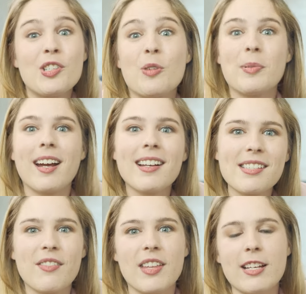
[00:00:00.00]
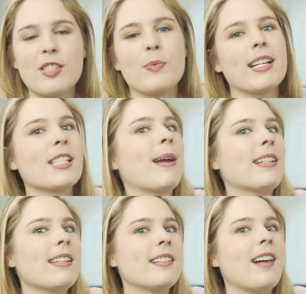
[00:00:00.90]
So because of this, we
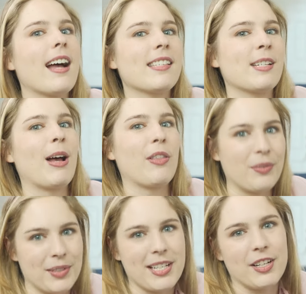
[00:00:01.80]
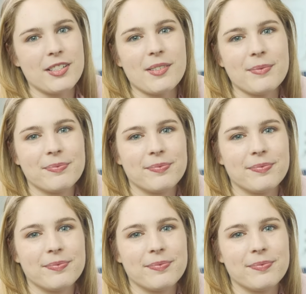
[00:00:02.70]
expect it to last about three years.